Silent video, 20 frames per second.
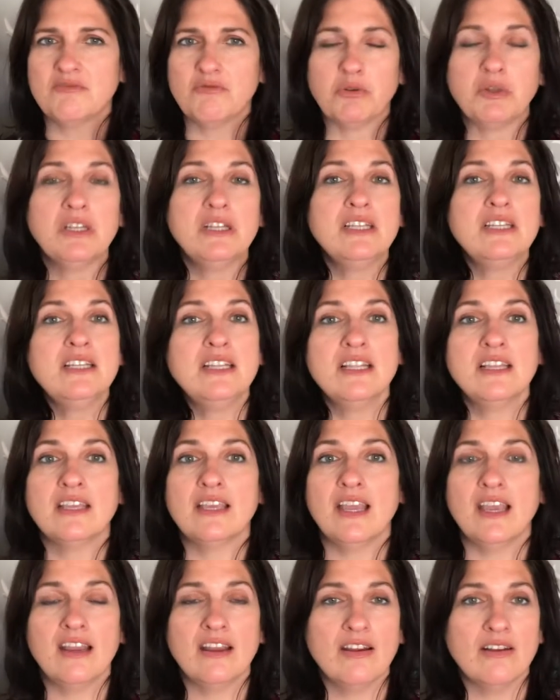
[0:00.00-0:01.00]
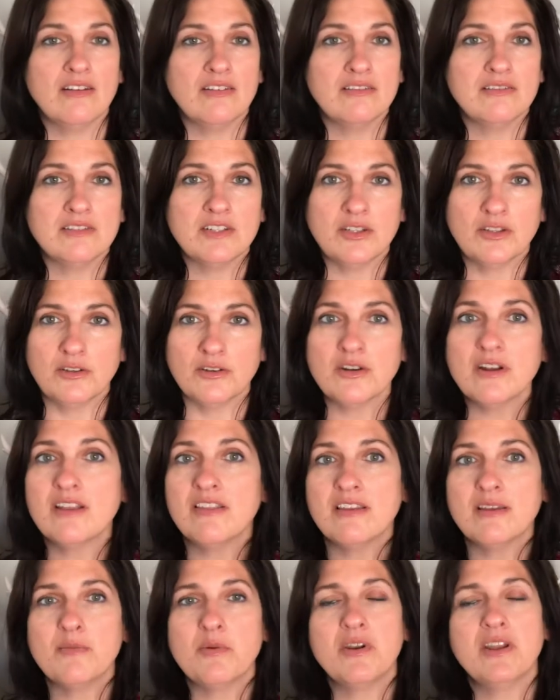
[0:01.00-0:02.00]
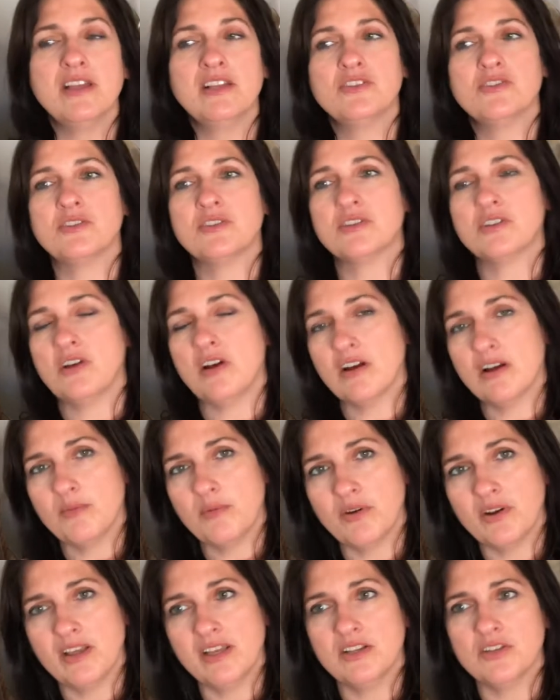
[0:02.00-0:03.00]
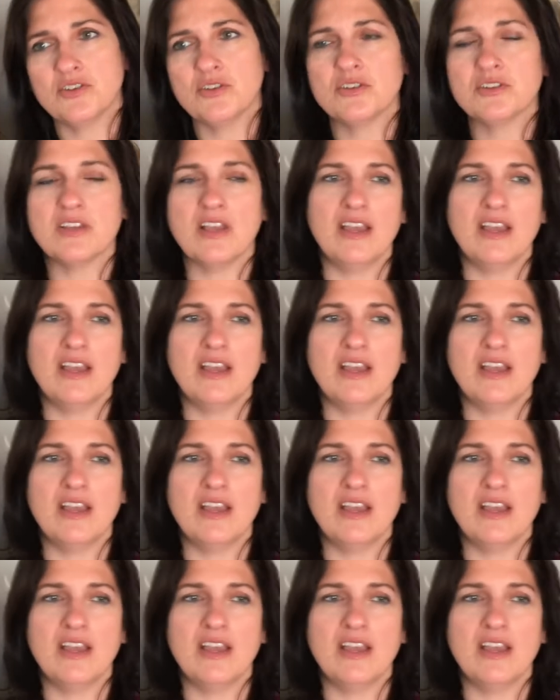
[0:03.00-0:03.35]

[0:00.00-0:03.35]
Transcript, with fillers: really didn't care to learn anything about angels, talk about angels.